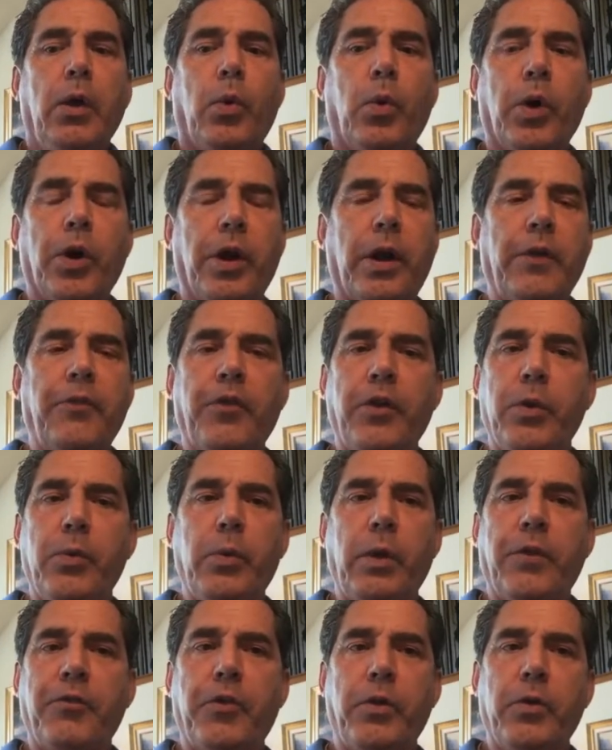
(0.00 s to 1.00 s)
where if
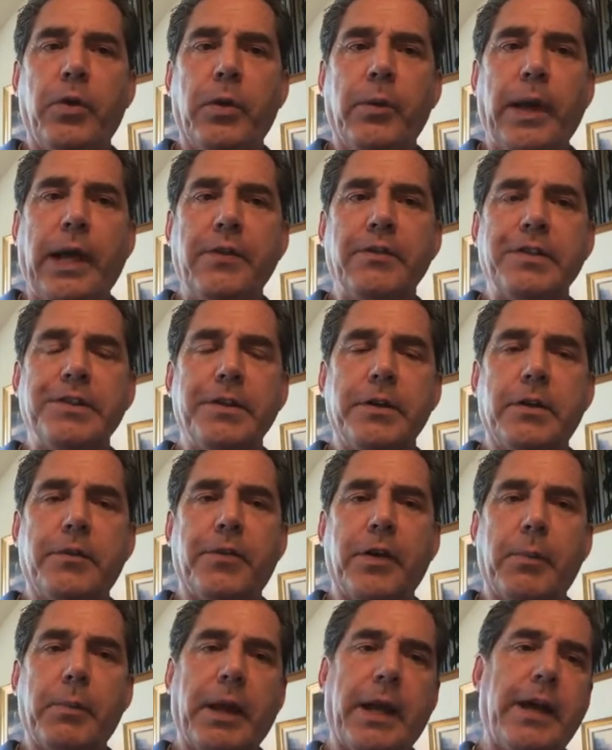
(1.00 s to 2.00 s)
you don't have a single
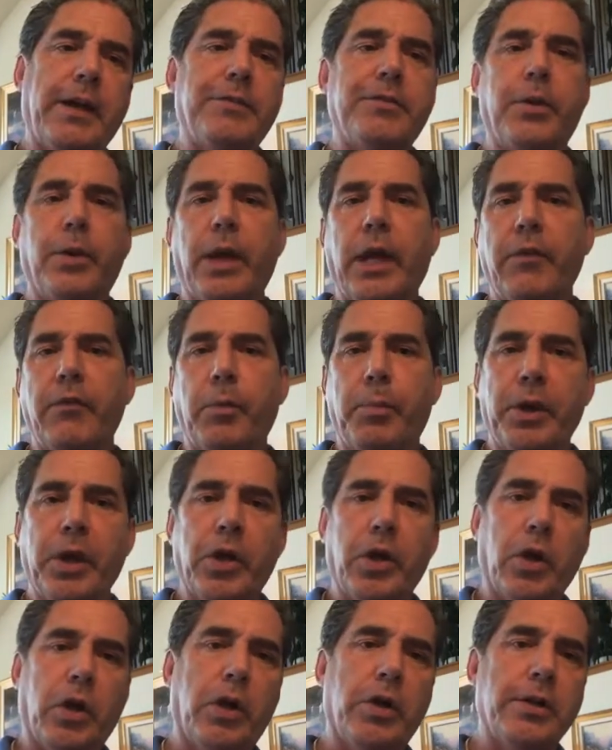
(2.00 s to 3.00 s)
family house and you have a
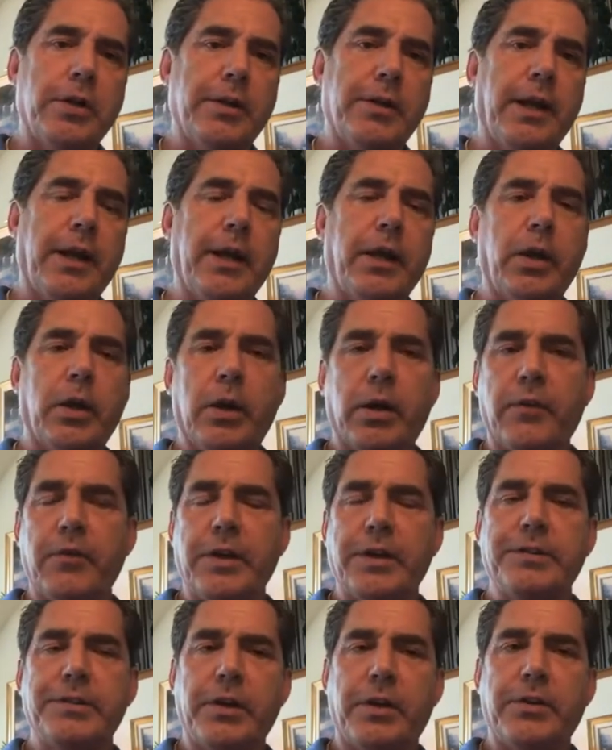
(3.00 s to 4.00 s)
big yard to take care of,
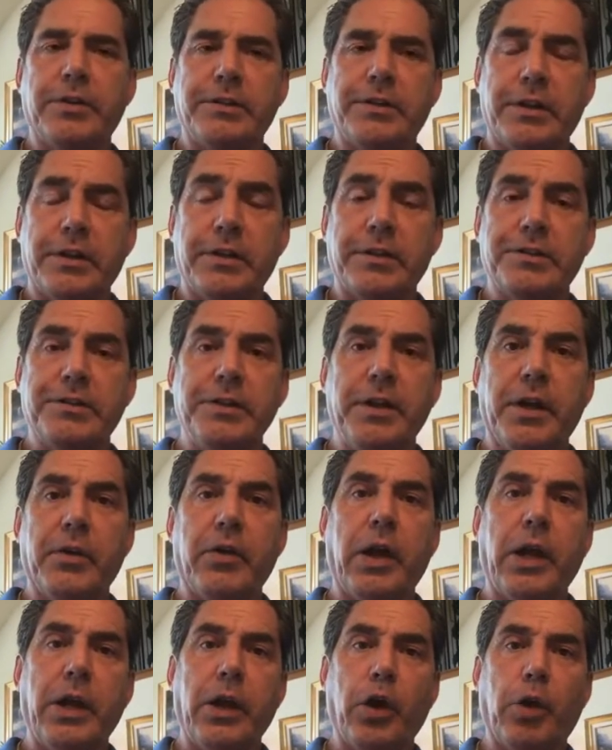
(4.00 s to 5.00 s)
et
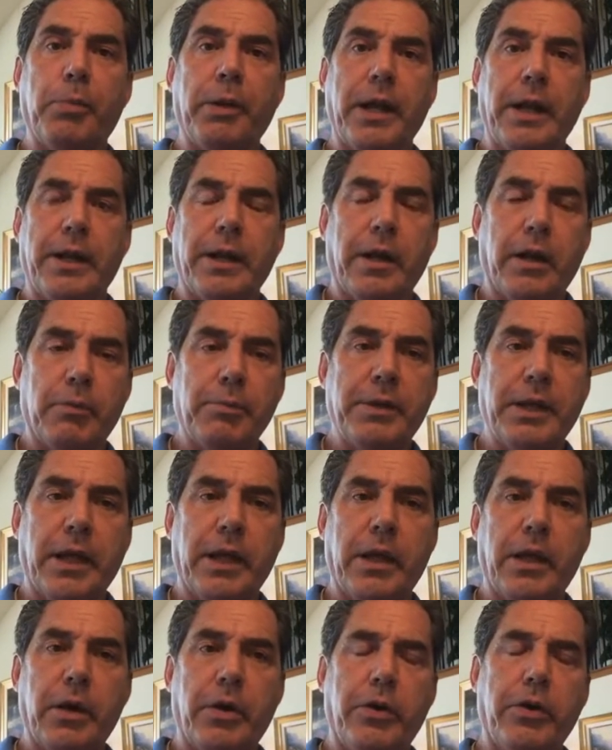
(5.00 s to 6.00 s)
cetera, and nobody to help
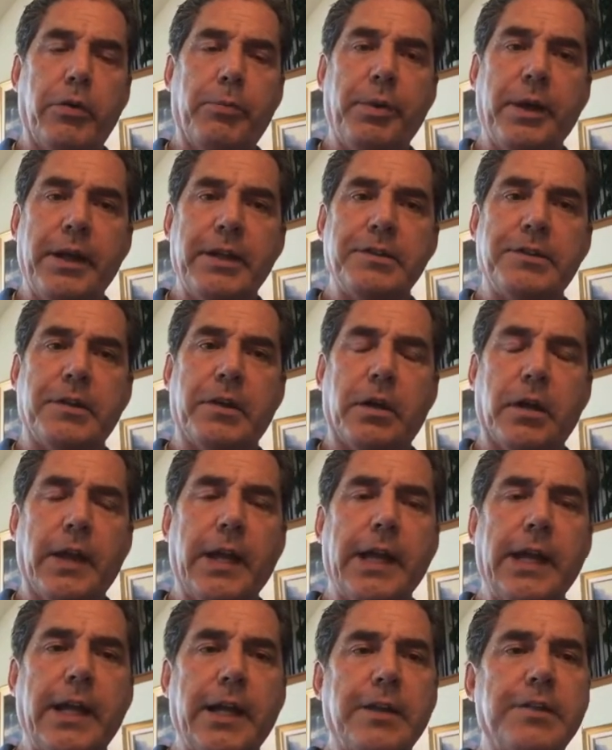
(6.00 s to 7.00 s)
take care of your pets and all
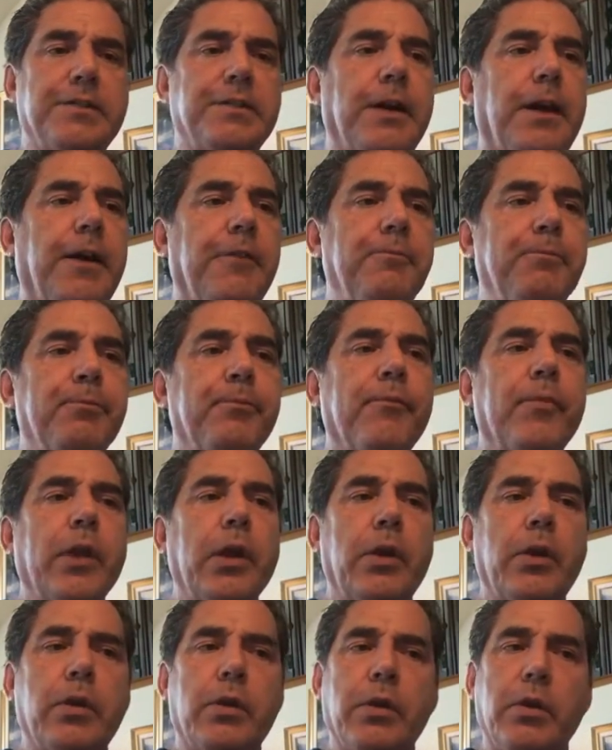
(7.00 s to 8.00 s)
that kind of stuff,
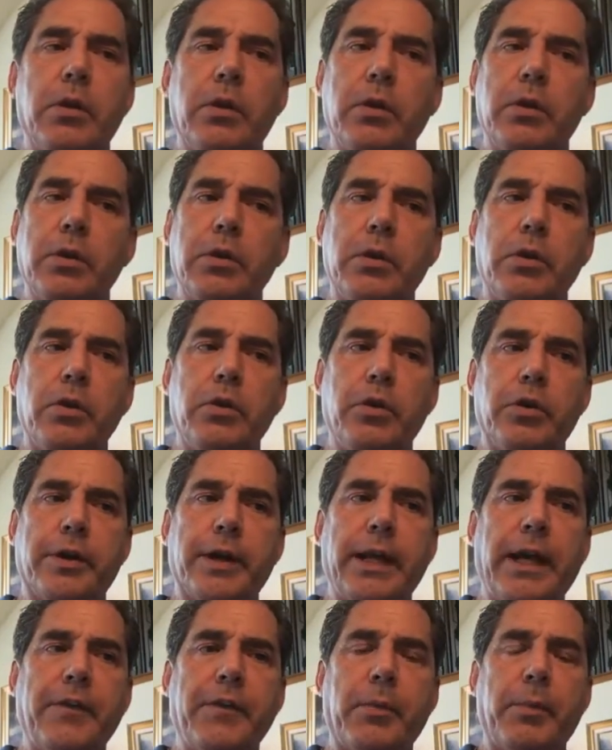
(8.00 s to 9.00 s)
you're
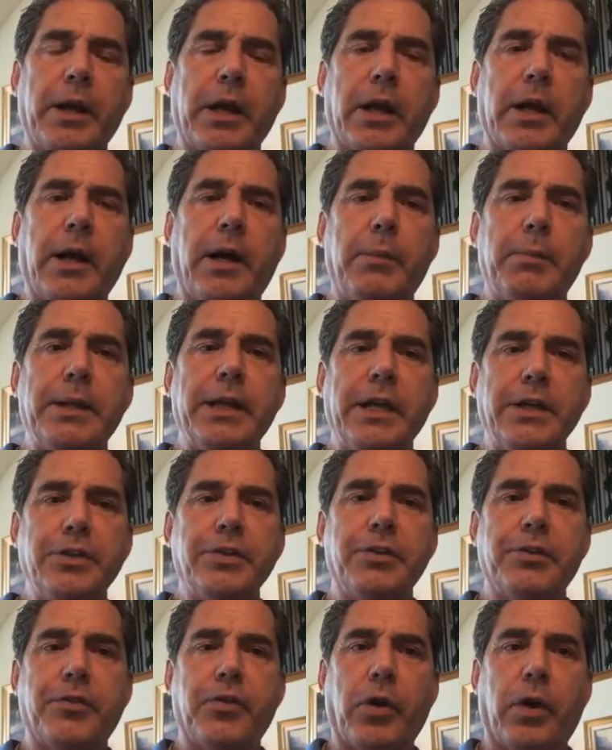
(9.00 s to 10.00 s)
going to have to make
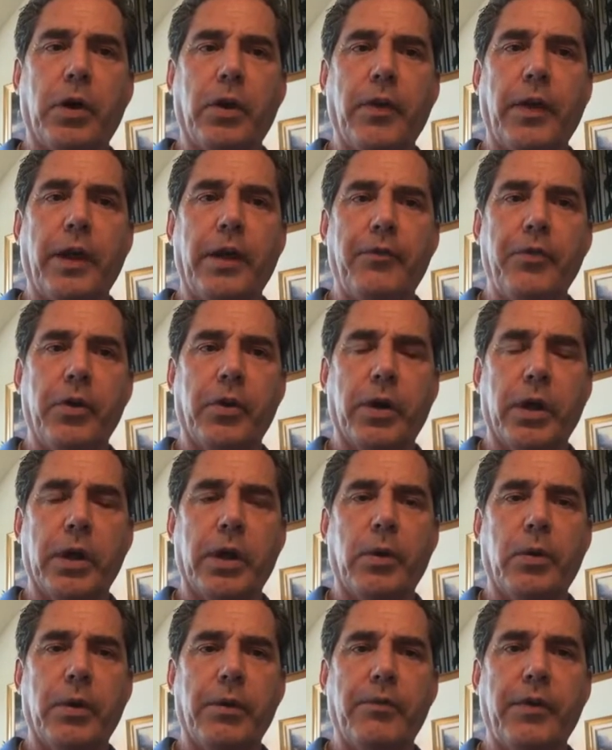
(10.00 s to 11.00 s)
accommodations for all that if you're going to
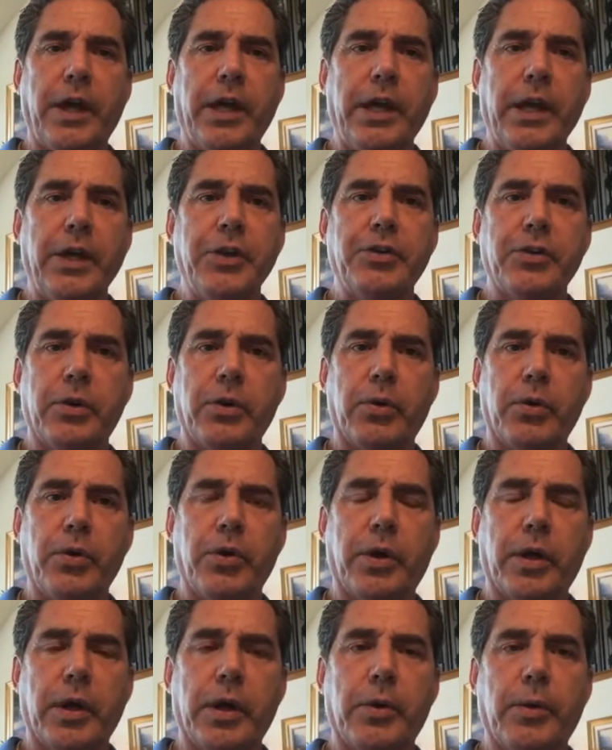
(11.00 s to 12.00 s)
go on vacation or
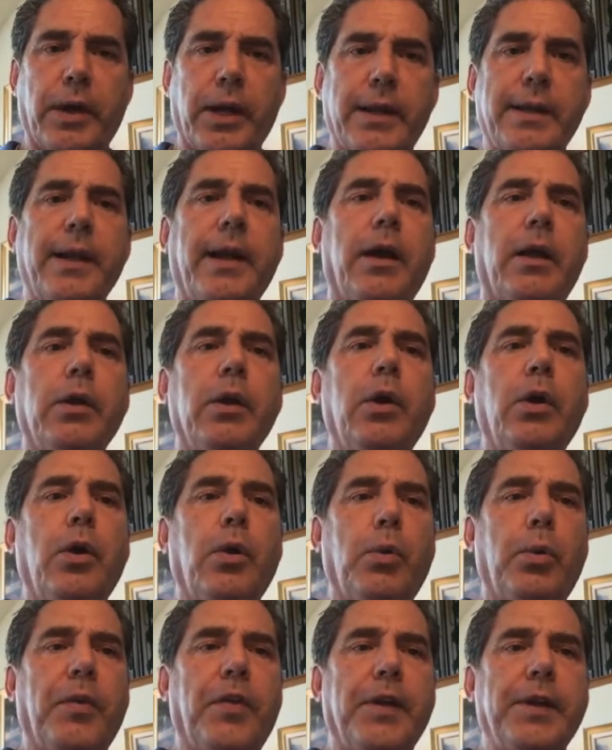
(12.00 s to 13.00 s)
you're going to go out of town.
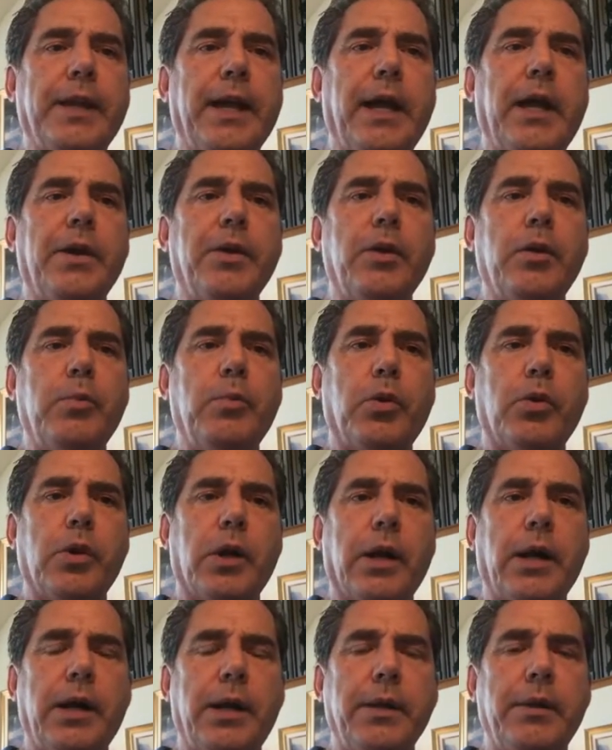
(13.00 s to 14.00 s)
With a townhome or
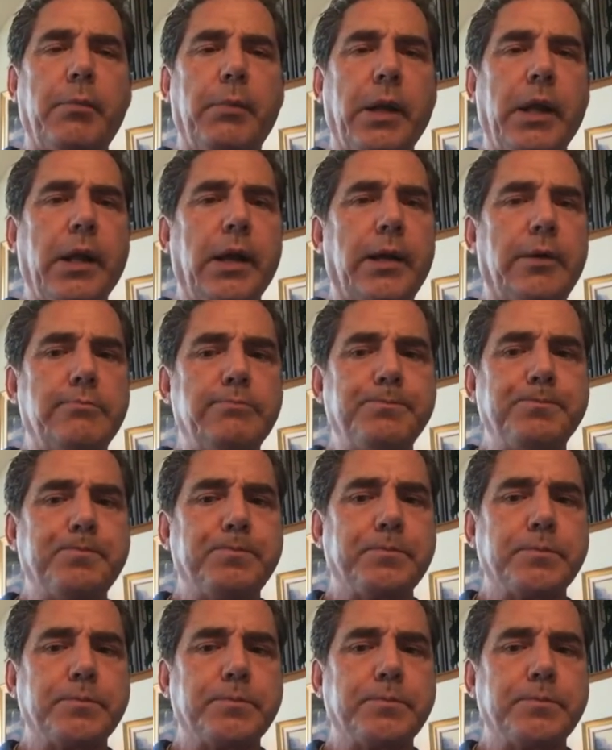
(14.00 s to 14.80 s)
a condominium,